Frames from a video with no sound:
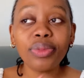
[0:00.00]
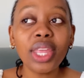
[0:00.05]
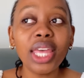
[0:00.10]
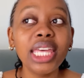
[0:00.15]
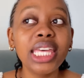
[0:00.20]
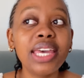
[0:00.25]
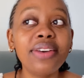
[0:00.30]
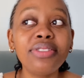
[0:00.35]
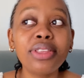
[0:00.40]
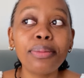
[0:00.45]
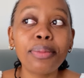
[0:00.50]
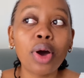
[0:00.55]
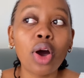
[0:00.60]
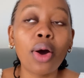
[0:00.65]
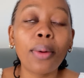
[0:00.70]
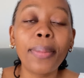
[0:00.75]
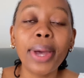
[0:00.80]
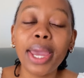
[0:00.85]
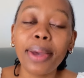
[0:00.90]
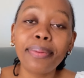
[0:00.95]
give them
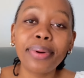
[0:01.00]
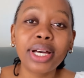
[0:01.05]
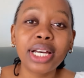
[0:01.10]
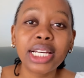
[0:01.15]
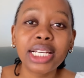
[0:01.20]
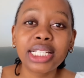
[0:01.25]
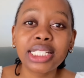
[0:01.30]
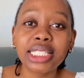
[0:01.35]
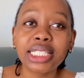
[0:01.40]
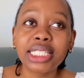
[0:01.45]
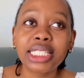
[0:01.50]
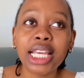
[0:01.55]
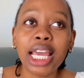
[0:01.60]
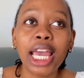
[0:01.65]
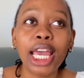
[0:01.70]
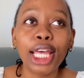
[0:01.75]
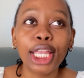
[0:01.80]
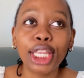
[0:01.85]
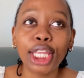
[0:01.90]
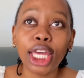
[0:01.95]
our papers,
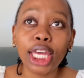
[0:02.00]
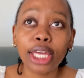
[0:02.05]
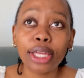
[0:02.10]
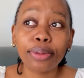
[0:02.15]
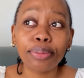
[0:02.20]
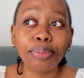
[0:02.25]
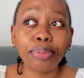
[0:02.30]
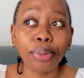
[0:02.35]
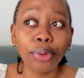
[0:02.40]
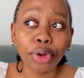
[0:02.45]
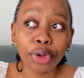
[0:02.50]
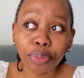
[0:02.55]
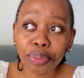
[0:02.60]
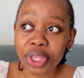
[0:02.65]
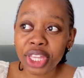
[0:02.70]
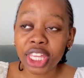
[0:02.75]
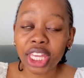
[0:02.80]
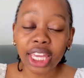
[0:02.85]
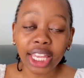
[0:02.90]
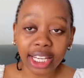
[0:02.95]
they book me
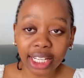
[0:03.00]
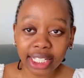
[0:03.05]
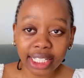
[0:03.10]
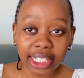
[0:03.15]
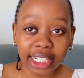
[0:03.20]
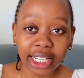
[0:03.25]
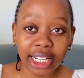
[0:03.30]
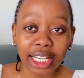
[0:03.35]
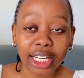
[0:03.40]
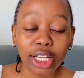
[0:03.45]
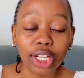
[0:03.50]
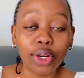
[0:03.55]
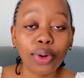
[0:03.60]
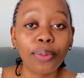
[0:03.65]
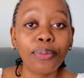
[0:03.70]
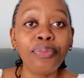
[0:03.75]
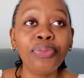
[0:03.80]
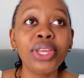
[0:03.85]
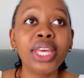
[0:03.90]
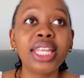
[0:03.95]
in,
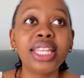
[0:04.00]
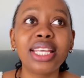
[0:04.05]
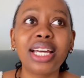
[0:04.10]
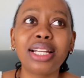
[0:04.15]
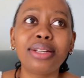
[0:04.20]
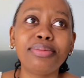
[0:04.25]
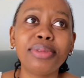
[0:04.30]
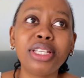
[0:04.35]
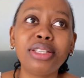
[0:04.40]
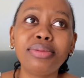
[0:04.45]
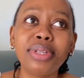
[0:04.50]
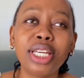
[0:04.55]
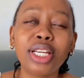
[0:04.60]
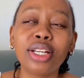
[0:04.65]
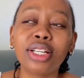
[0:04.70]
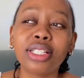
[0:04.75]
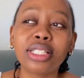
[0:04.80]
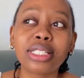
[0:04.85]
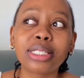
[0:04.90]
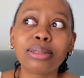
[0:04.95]
they admit me
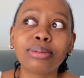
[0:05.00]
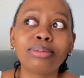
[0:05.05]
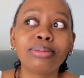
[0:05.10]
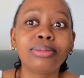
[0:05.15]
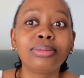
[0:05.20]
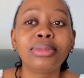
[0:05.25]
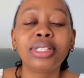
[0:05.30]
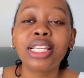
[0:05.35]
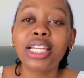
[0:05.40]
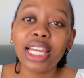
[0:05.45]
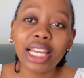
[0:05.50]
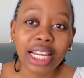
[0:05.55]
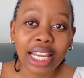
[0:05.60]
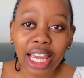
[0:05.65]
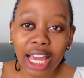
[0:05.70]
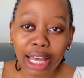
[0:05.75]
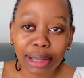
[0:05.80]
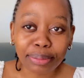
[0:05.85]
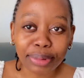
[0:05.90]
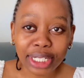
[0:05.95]
because clearly
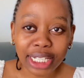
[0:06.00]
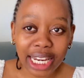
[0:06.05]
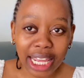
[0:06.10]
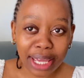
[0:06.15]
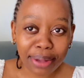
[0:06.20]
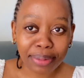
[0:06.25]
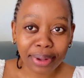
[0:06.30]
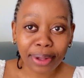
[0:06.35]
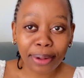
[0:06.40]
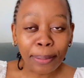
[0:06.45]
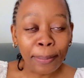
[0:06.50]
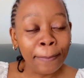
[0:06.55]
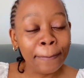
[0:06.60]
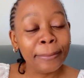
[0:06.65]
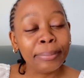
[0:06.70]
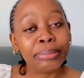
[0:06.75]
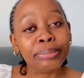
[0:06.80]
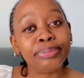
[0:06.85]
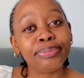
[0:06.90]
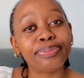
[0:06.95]
I'm on labor.
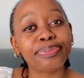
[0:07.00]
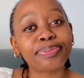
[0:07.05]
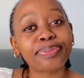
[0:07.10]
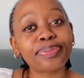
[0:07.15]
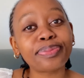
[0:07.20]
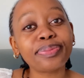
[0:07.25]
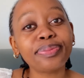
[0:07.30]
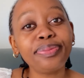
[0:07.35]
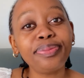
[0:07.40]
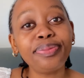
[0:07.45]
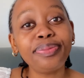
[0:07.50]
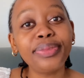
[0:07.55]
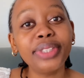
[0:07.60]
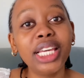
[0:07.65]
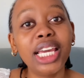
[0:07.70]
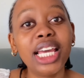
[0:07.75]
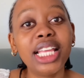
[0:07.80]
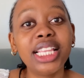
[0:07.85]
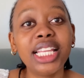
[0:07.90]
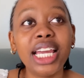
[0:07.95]

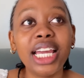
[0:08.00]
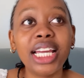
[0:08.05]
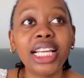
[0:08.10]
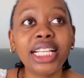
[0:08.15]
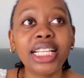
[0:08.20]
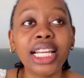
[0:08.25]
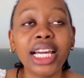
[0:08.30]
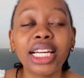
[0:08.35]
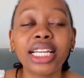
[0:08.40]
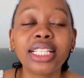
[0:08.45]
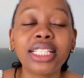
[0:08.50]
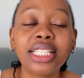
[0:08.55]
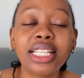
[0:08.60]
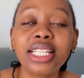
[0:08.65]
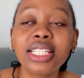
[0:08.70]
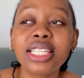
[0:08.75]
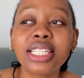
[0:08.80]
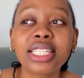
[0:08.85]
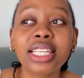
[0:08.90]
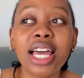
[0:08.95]
And then like
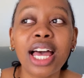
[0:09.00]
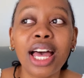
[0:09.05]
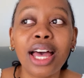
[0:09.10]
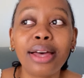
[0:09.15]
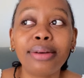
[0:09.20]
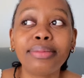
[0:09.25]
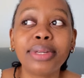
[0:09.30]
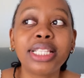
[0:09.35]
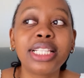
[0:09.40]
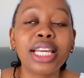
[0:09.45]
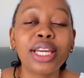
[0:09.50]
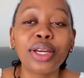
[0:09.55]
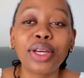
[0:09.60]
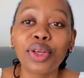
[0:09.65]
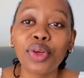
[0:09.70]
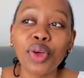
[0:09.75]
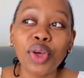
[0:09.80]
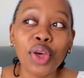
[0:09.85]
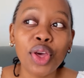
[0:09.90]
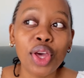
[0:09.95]
nurses come and
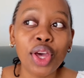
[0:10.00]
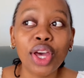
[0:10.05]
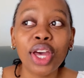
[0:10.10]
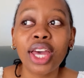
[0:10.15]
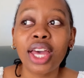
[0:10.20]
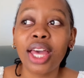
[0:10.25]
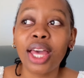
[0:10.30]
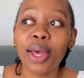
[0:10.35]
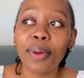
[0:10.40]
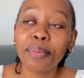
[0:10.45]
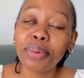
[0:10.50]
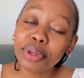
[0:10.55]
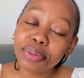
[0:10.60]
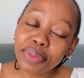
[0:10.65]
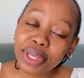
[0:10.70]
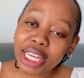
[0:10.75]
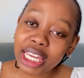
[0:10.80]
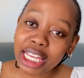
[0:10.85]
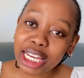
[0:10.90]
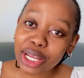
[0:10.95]
they put
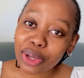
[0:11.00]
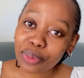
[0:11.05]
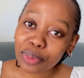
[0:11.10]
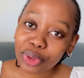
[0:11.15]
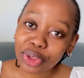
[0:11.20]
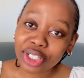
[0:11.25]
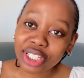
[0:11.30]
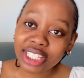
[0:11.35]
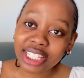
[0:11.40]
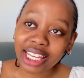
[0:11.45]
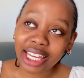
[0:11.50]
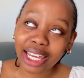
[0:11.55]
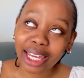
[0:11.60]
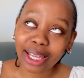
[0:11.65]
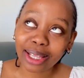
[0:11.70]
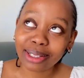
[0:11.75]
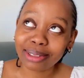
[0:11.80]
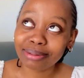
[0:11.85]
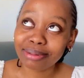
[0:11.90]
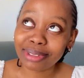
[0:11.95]
me in a
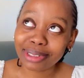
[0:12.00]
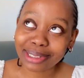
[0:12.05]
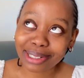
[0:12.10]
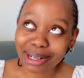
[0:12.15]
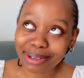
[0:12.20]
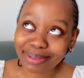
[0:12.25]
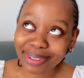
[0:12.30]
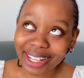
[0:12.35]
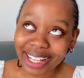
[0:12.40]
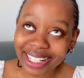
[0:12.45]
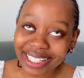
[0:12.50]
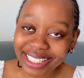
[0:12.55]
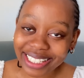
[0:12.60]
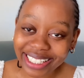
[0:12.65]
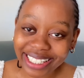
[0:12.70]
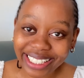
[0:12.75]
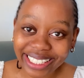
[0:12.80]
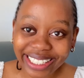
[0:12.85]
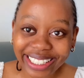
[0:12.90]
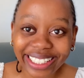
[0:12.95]
wheelchair,
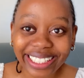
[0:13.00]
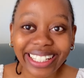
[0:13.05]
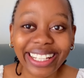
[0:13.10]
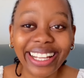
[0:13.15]
dramatic,